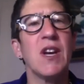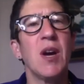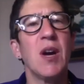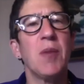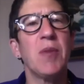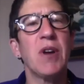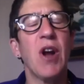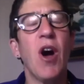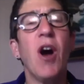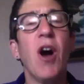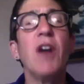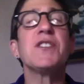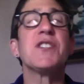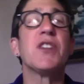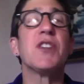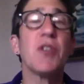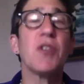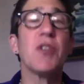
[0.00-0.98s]
But
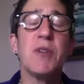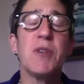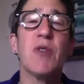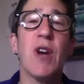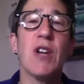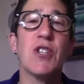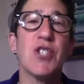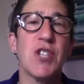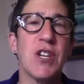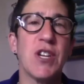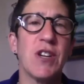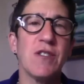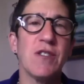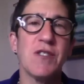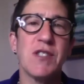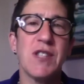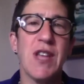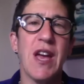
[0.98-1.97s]
also the midrash
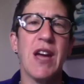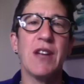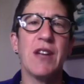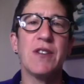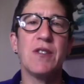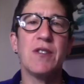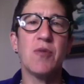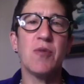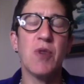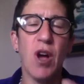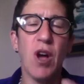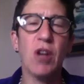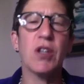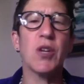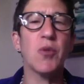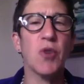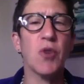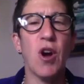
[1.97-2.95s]
shares that we all
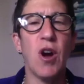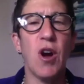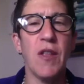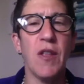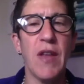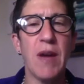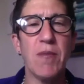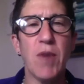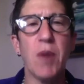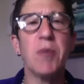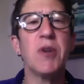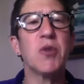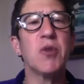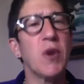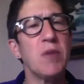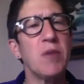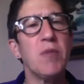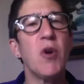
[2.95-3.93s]
can recall that moment
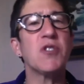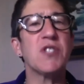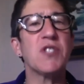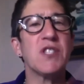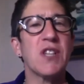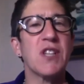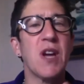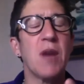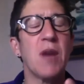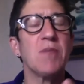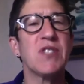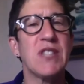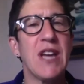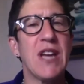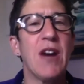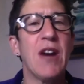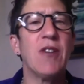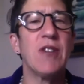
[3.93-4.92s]
when Moses comes
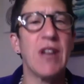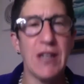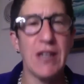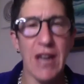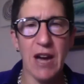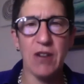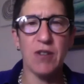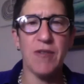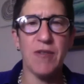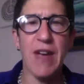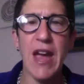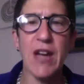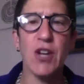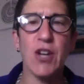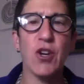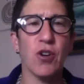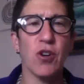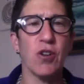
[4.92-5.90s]
down and out of
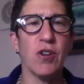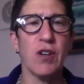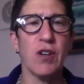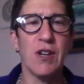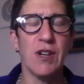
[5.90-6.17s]
anger